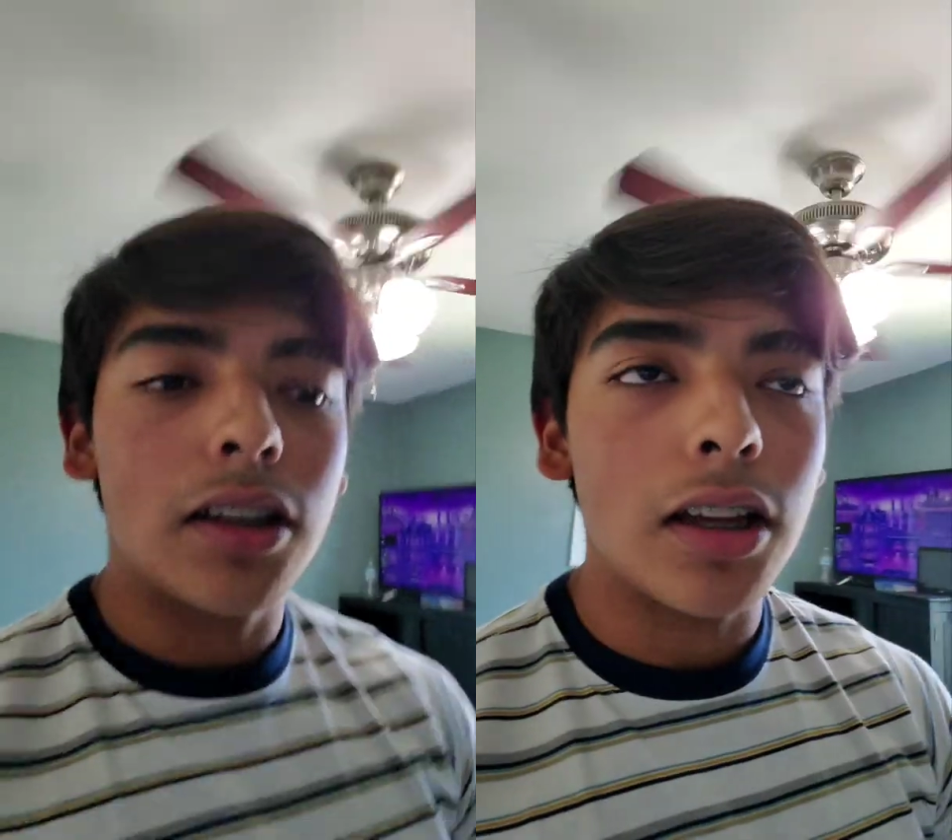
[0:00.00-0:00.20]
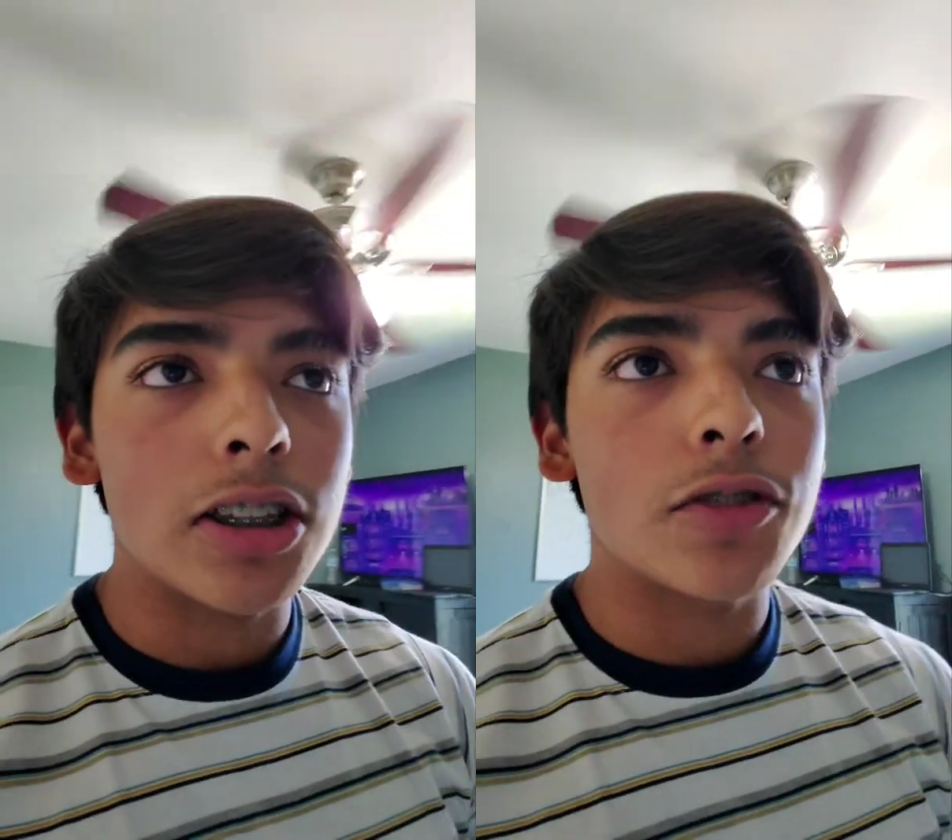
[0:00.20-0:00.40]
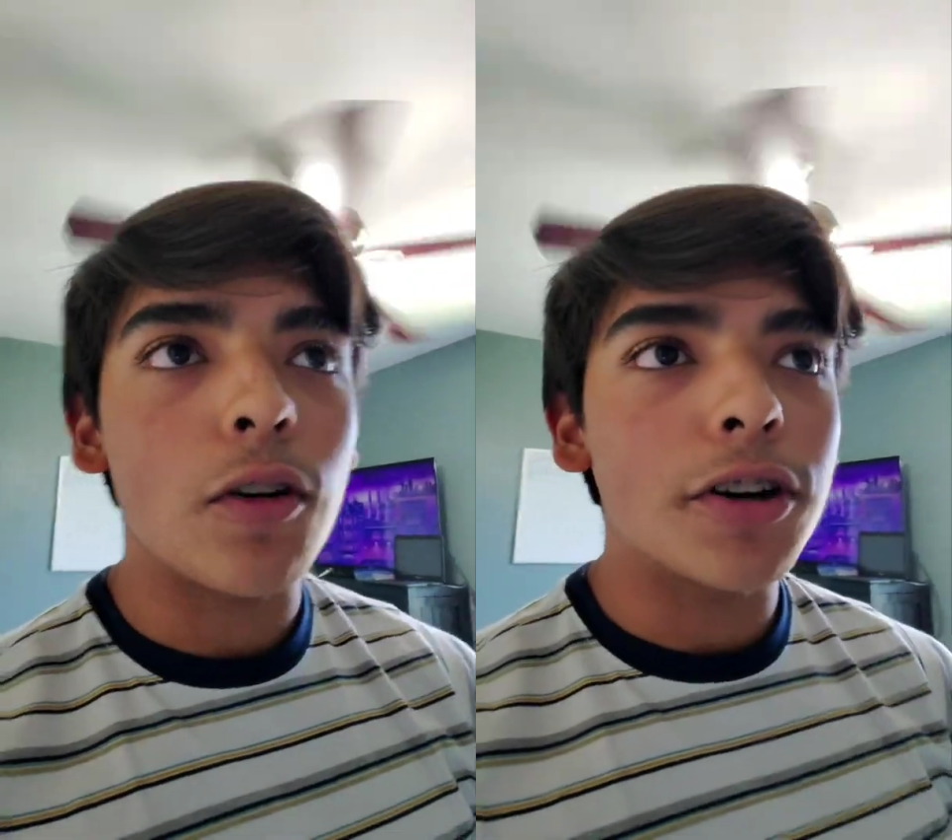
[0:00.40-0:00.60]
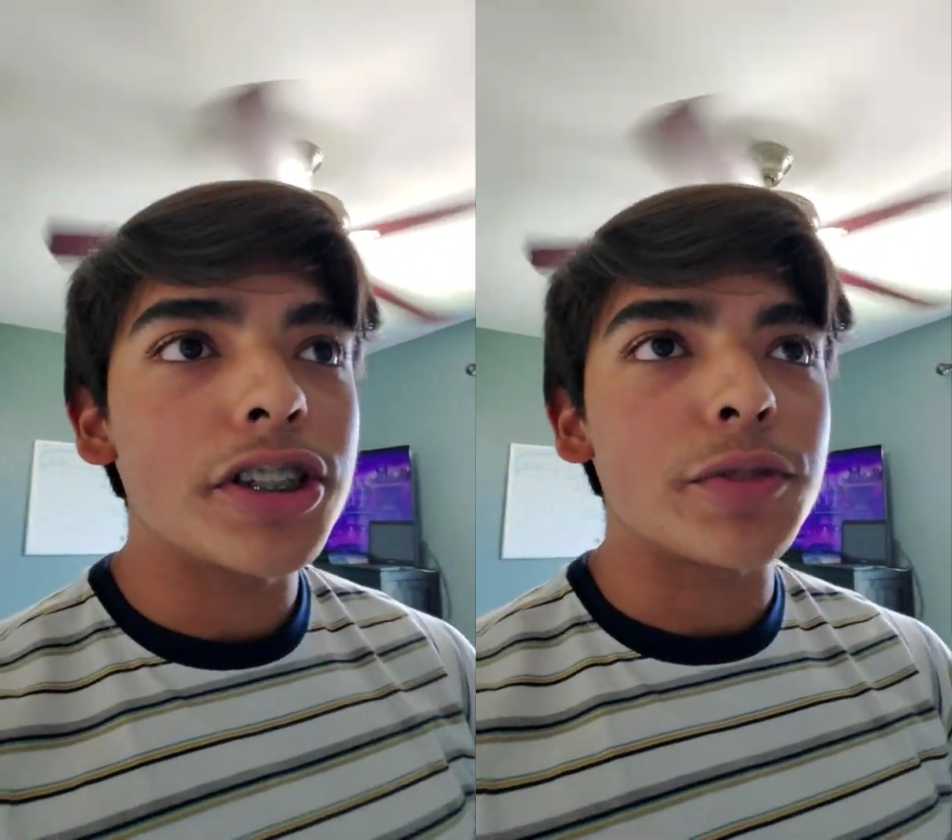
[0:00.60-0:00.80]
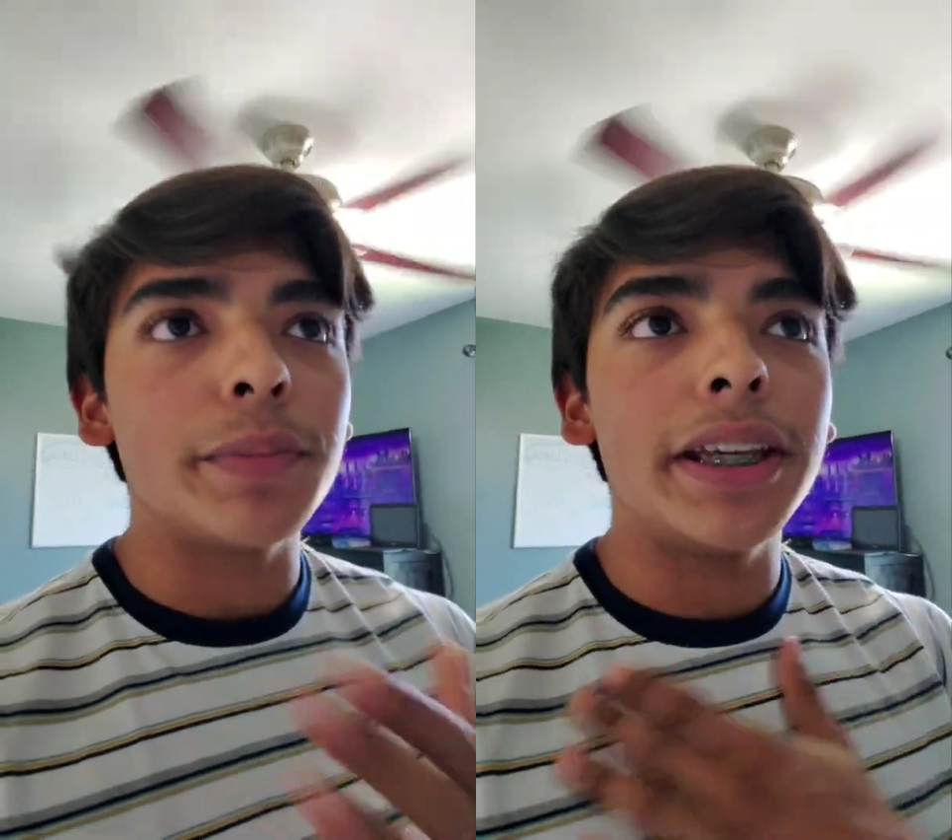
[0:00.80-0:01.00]
As far
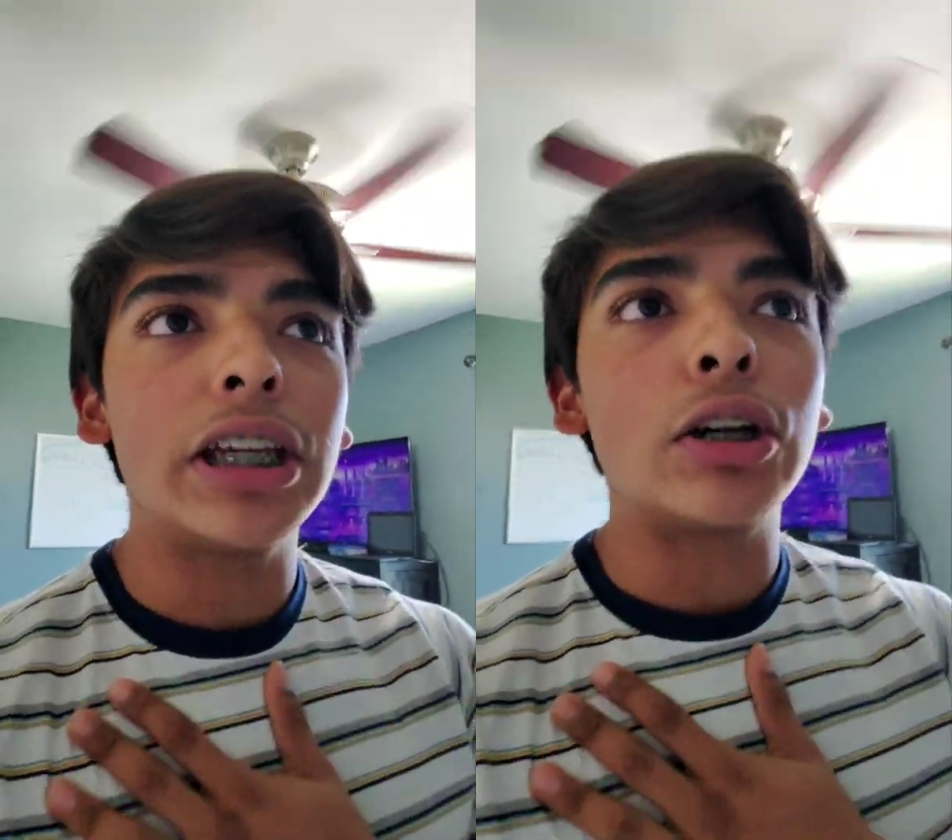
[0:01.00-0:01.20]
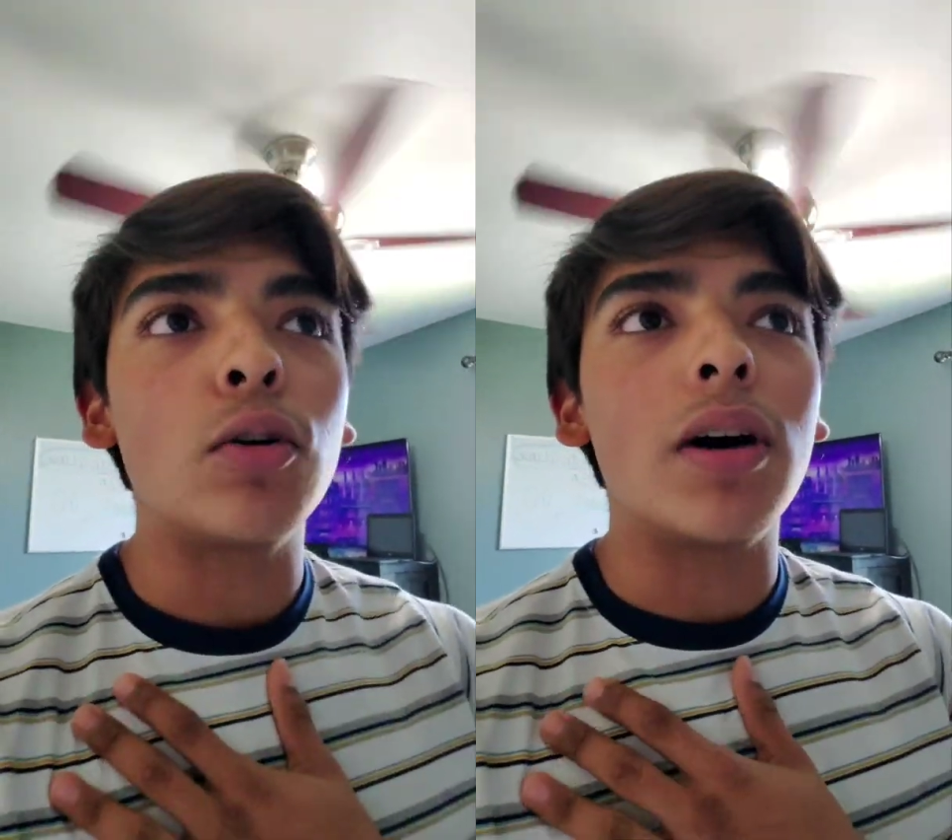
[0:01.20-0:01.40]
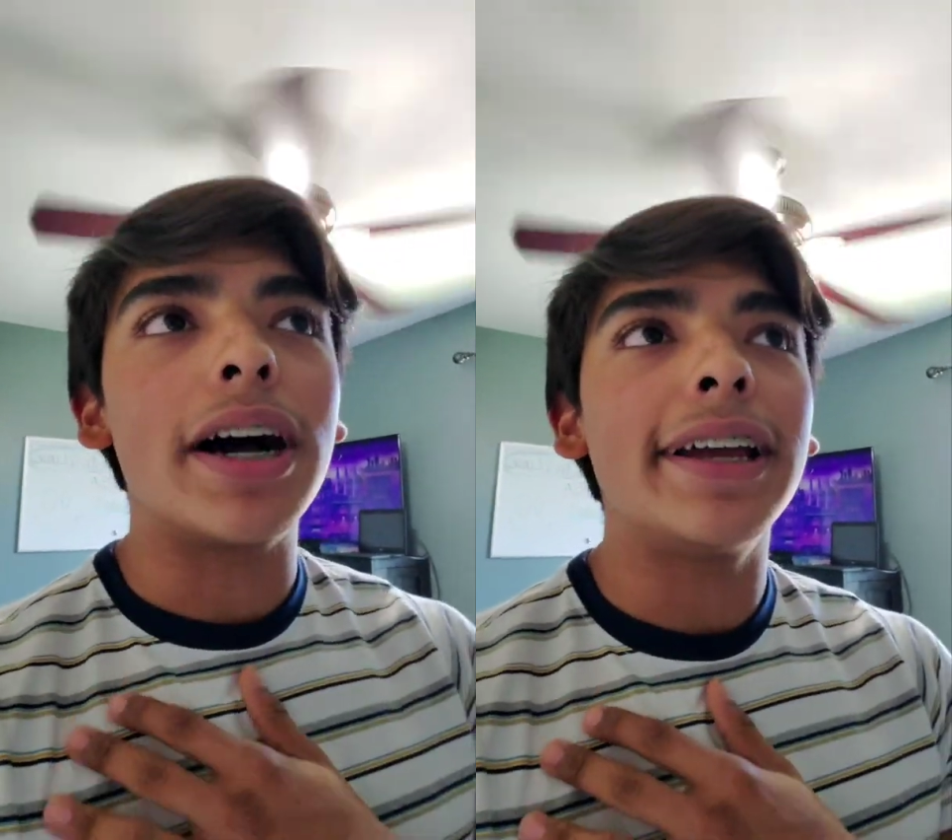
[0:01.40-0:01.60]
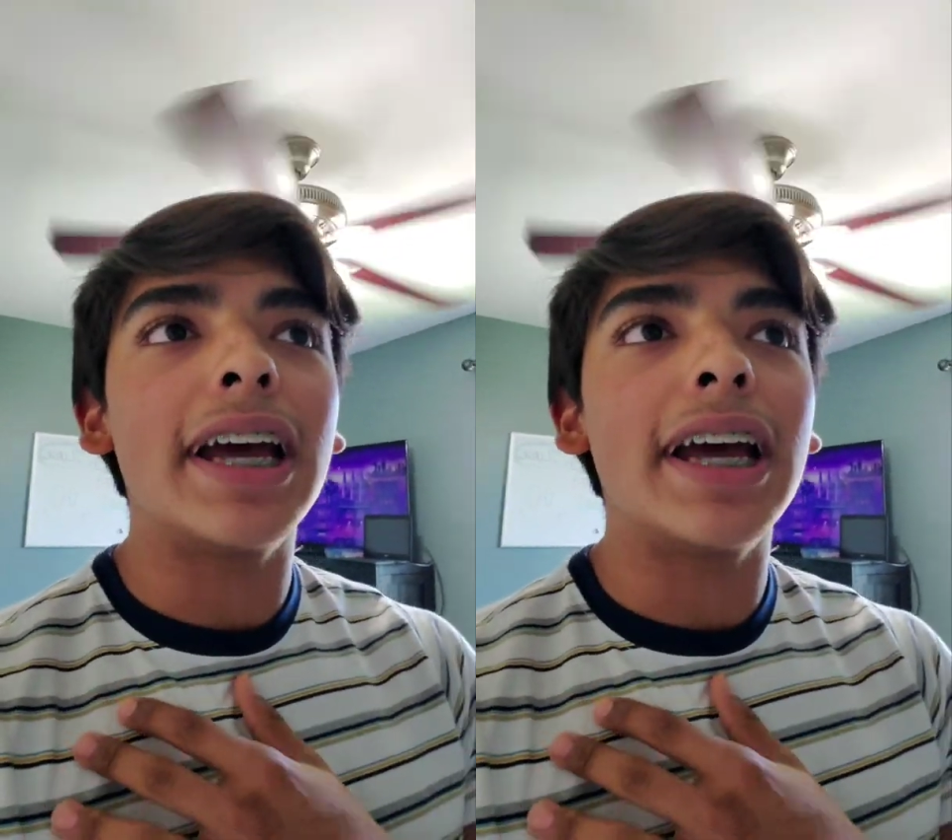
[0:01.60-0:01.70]
as me, who I